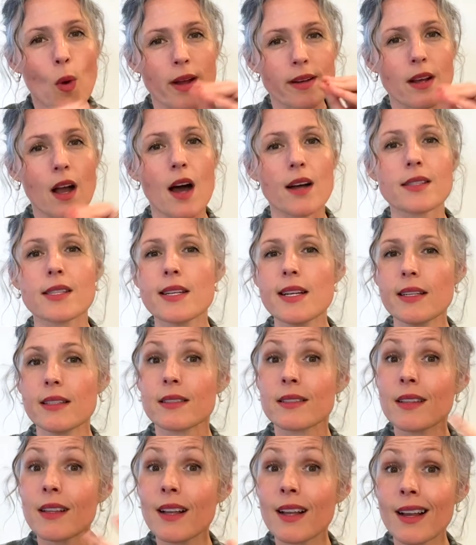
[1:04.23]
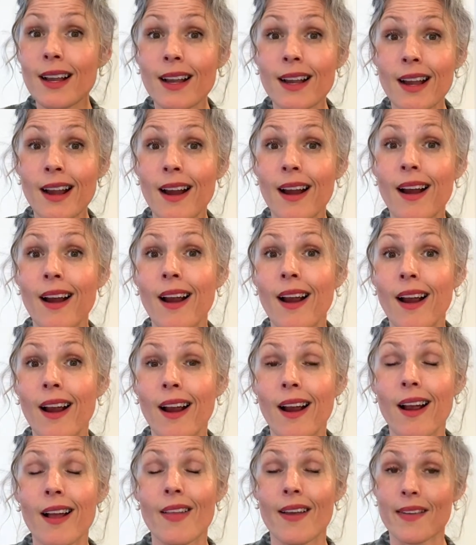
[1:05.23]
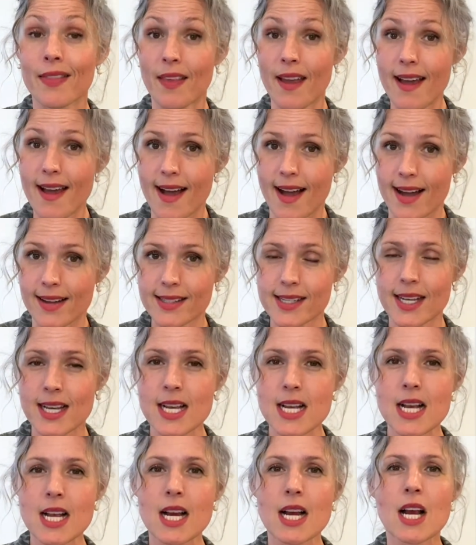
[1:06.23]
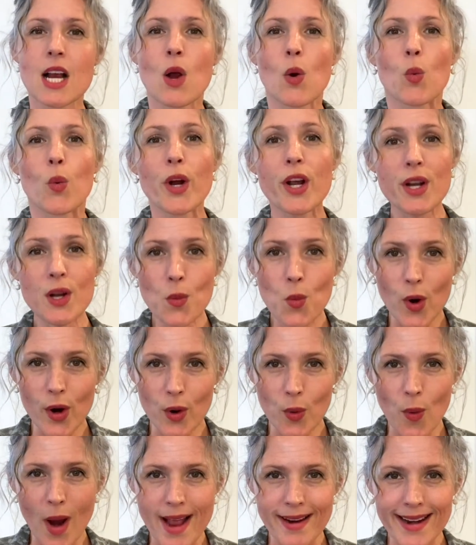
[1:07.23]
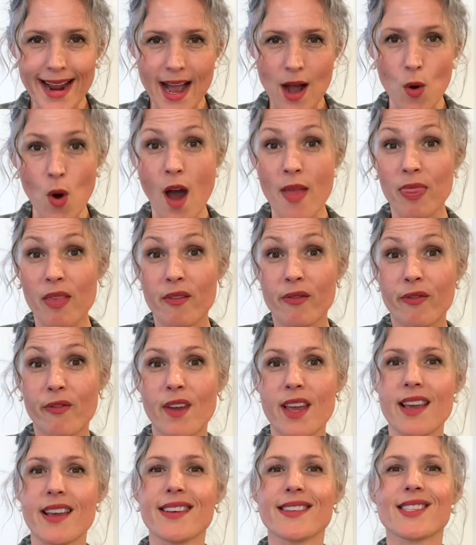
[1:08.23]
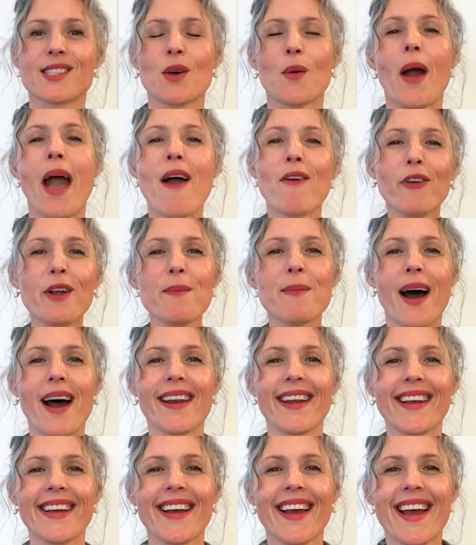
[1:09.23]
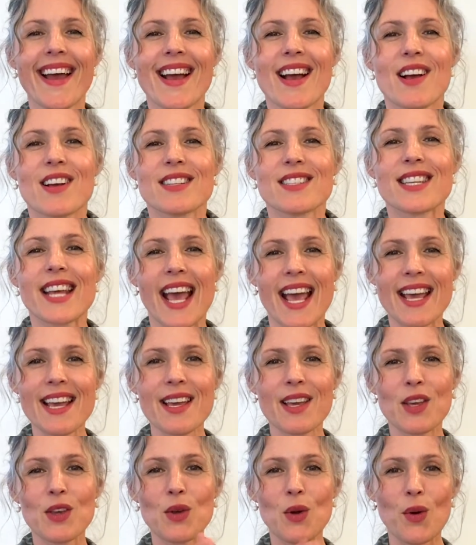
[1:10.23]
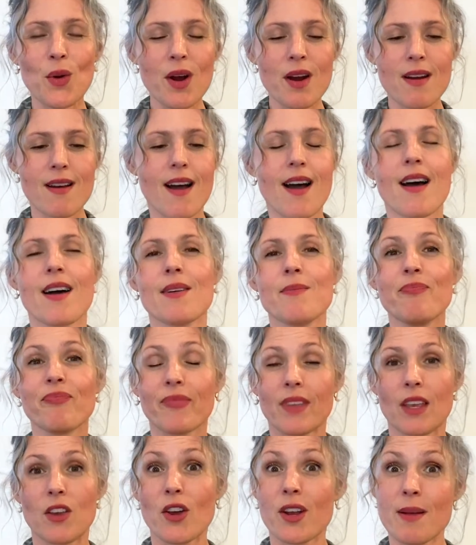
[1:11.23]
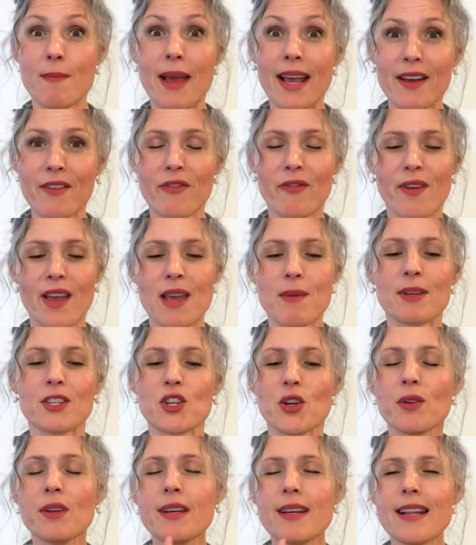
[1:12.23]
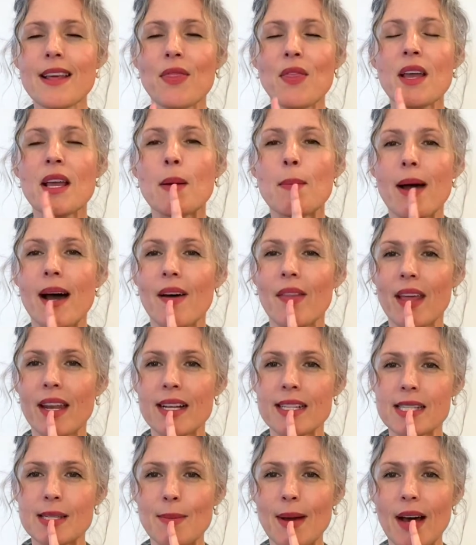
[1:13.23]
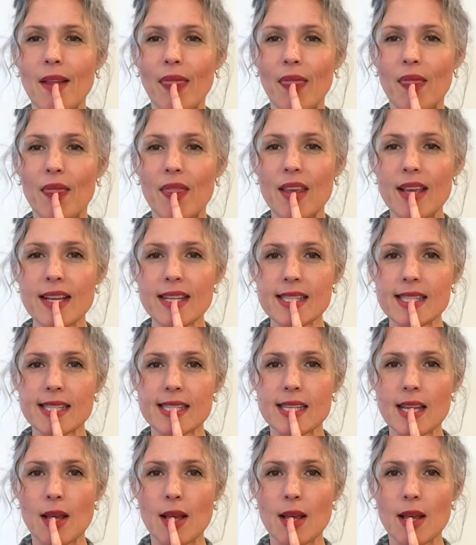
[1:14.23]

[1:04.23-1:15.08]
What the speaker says: consonant, like that. We're going to work right now on the V. So everybody take your, you're going to make a V, but you're only going to think about that it's about this